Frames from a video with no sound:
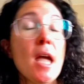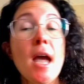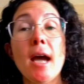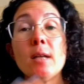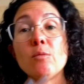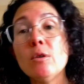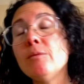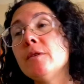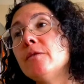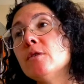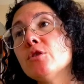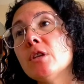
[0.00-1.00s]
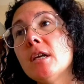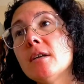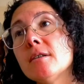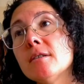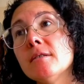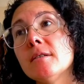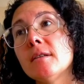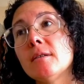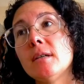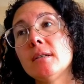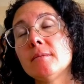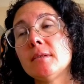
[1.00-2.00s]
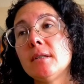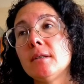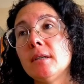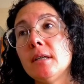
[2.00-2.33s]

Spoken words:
And what we've used here, the